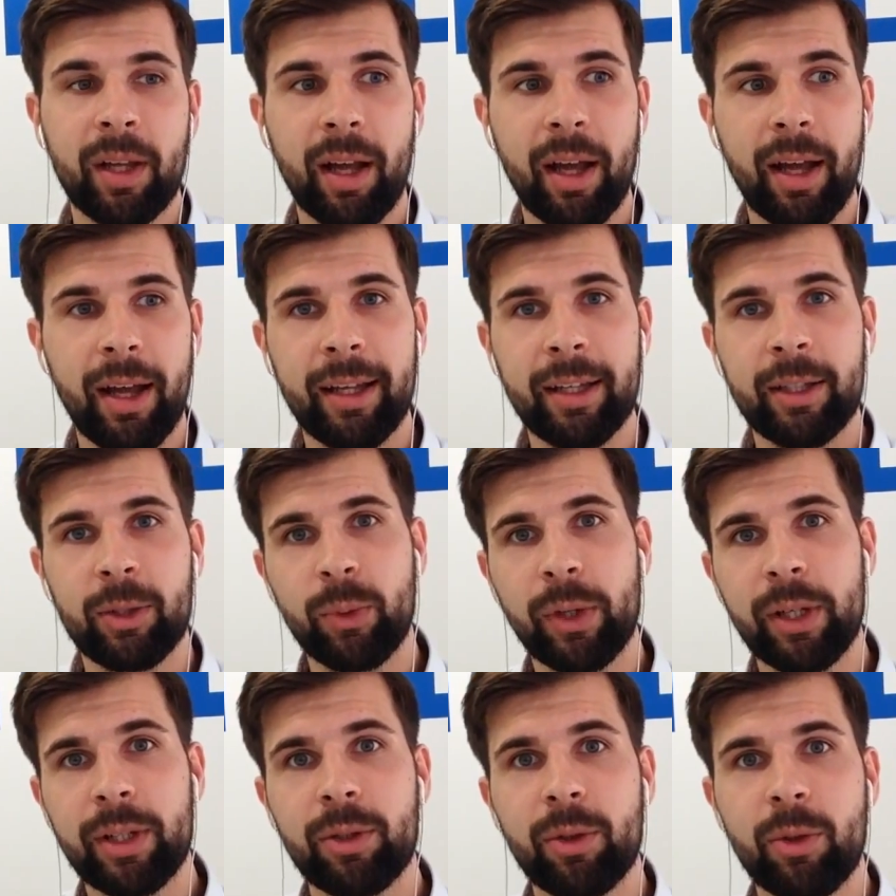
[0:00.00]
And
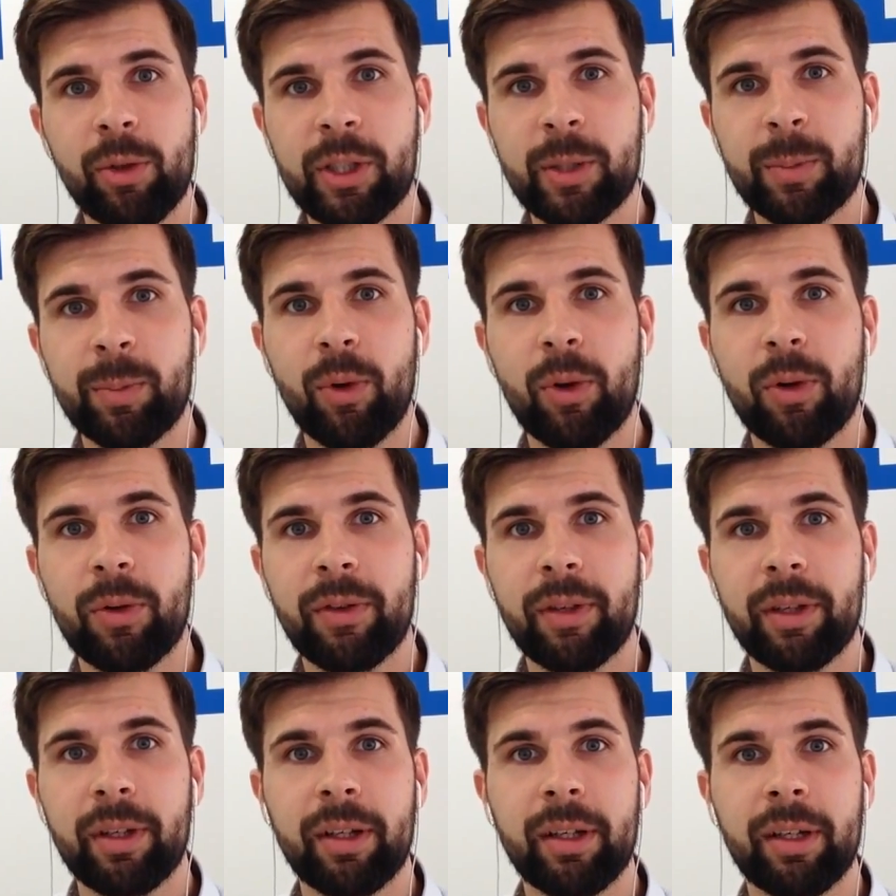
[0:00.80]
when you
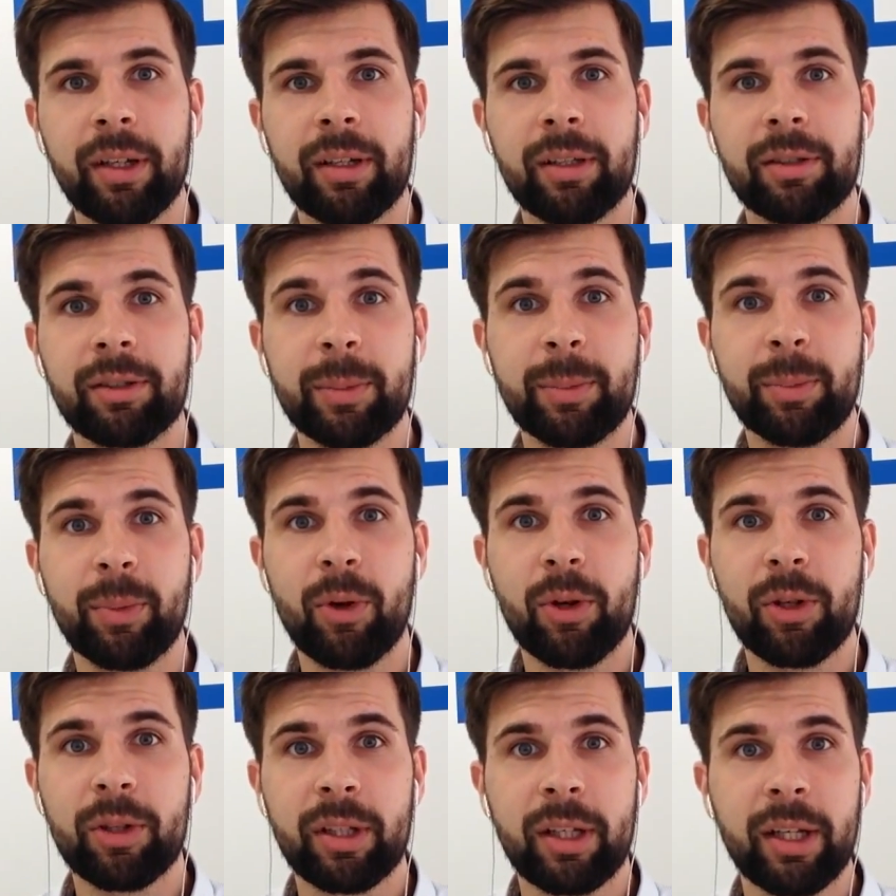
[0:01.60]
export the
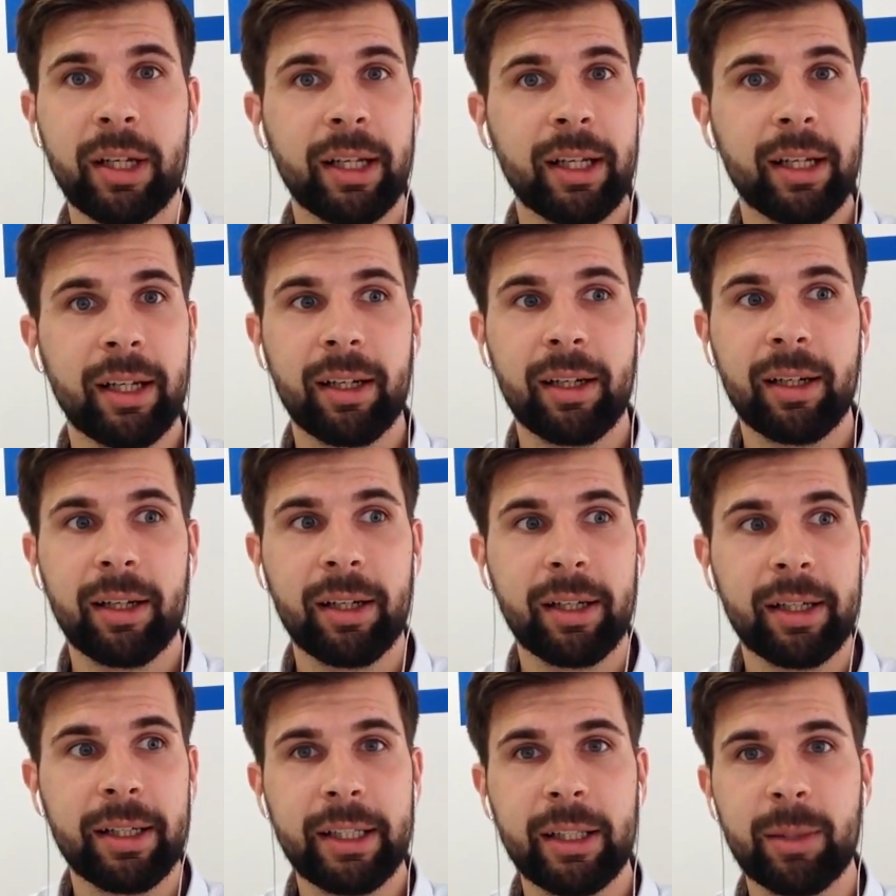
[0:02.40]
report,
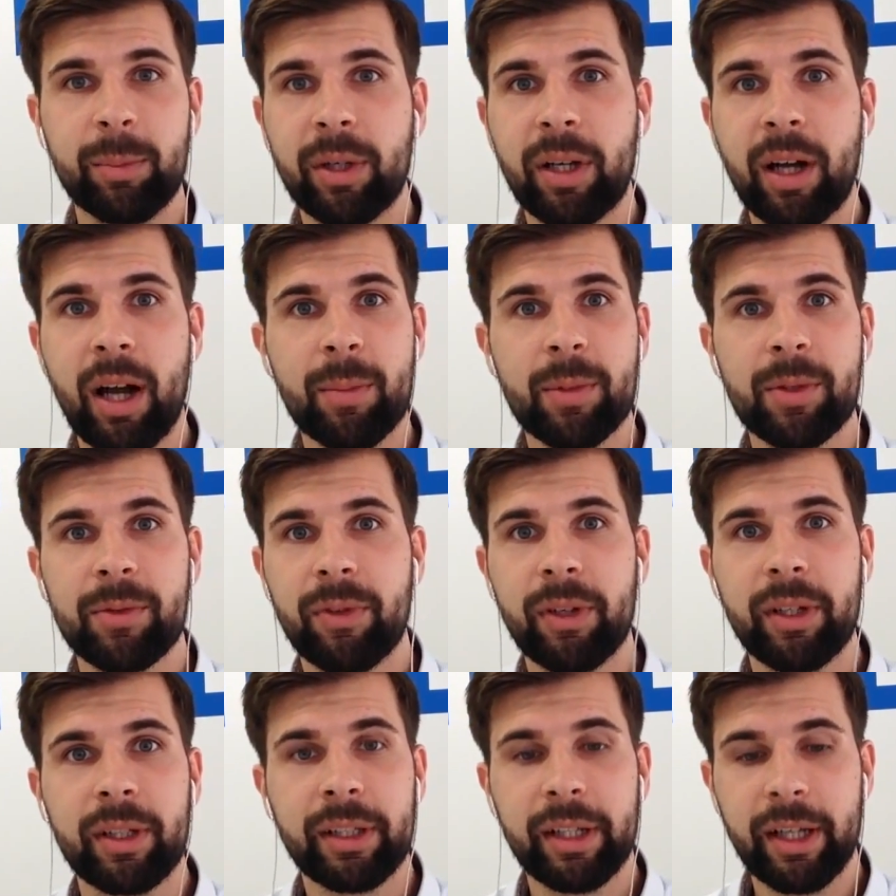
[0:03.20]
it becomes
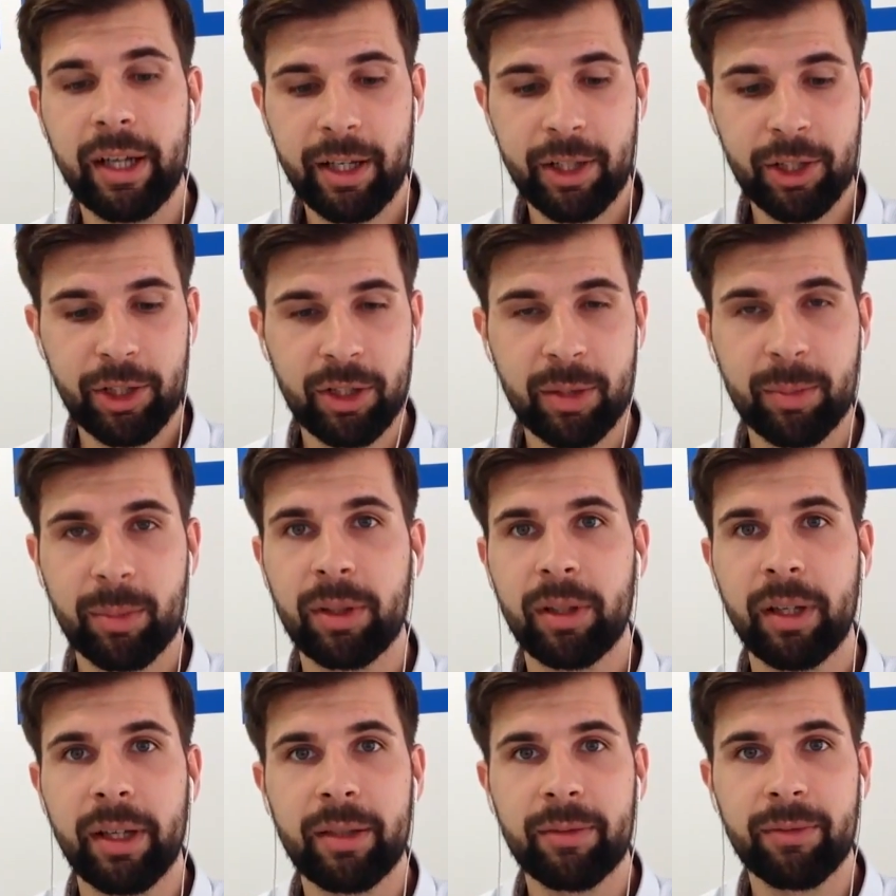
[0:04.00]
very
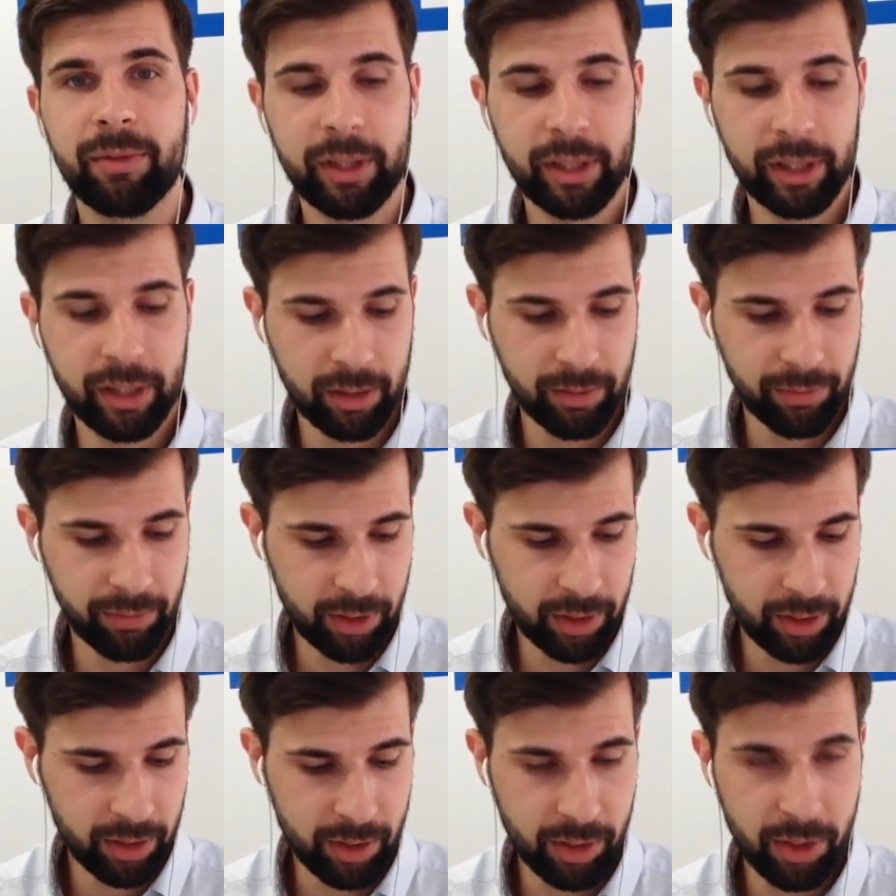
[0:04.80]
actionable and very
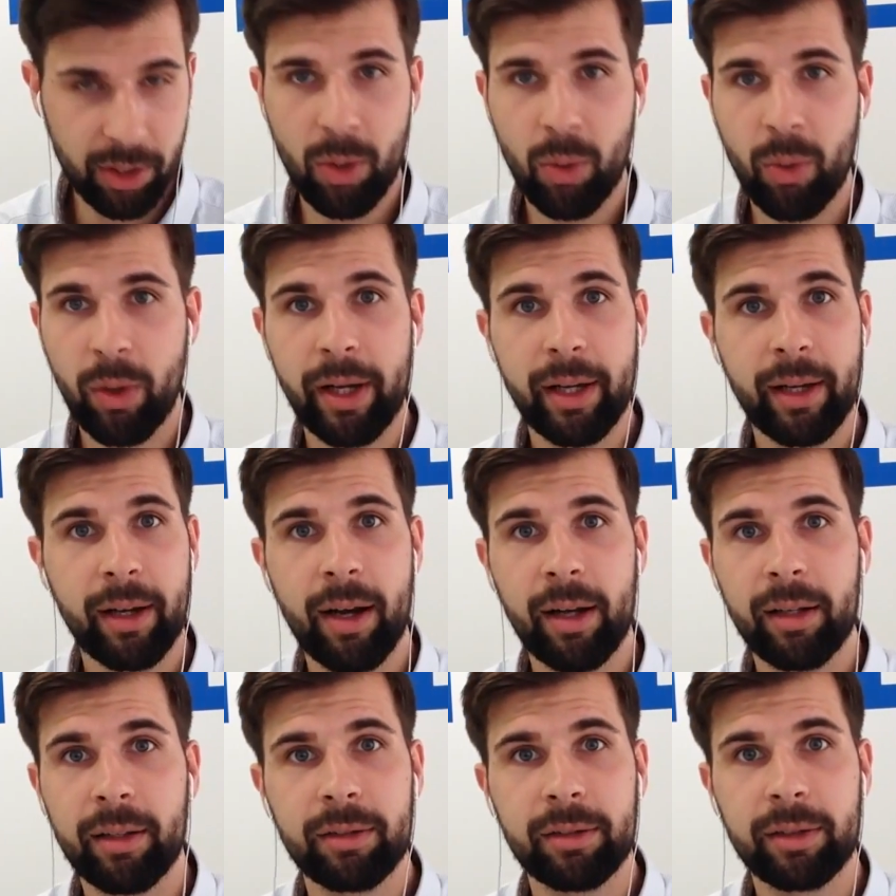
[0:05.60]
convenient. So I
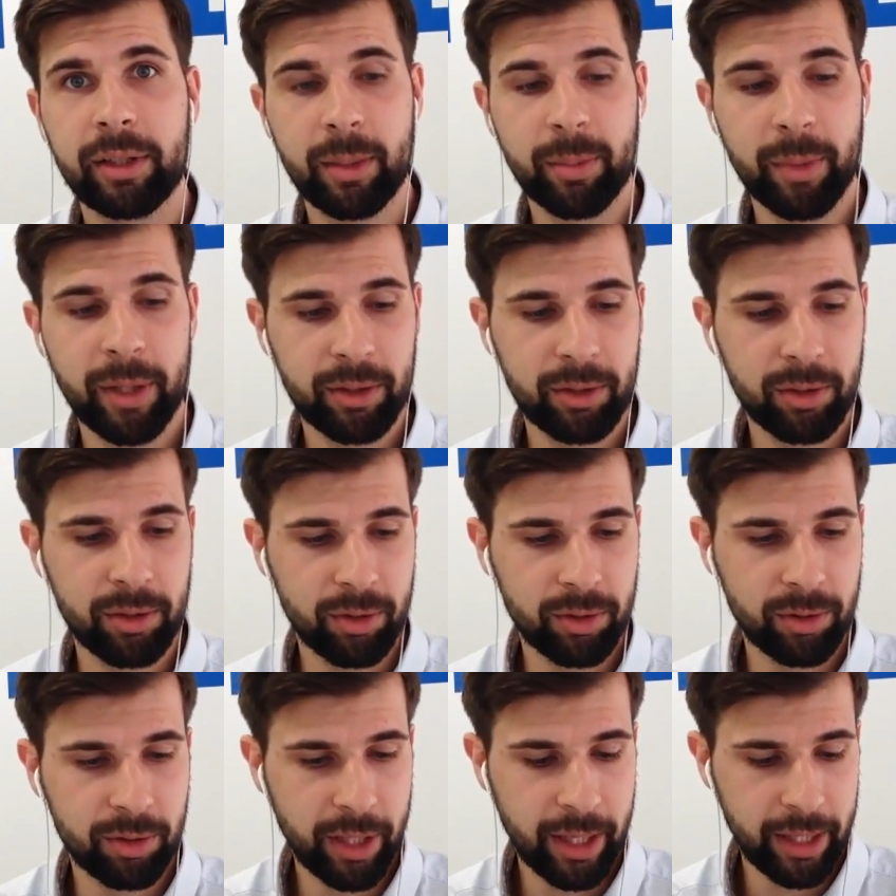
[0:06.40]
highly recommend you
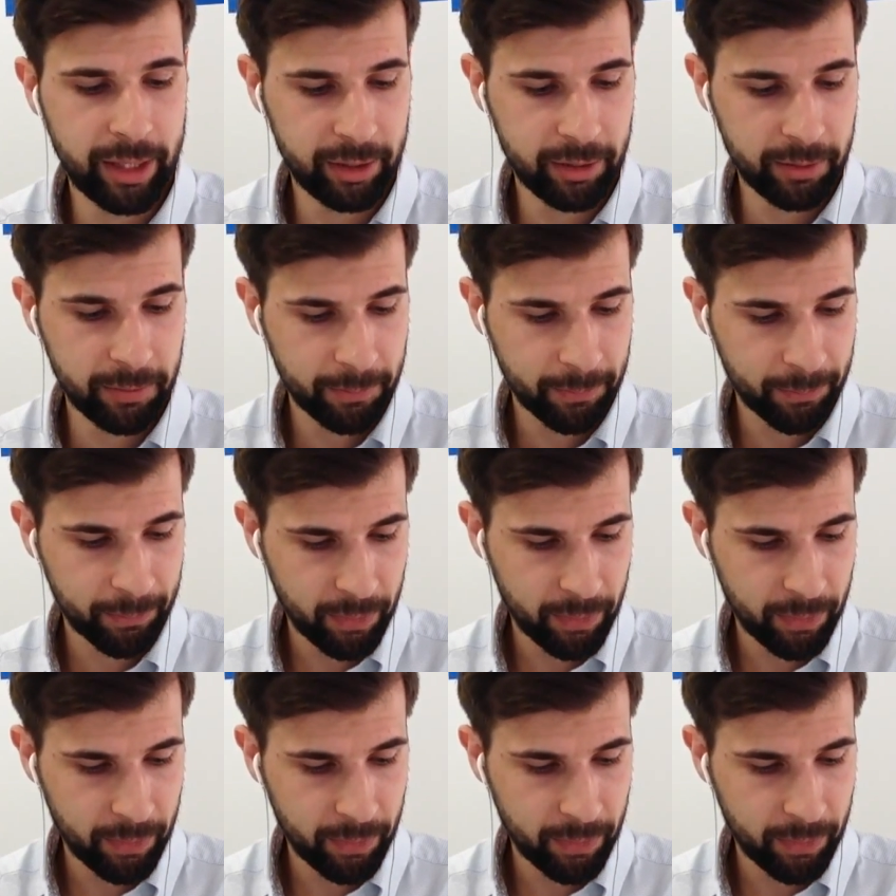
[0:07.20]
to try it.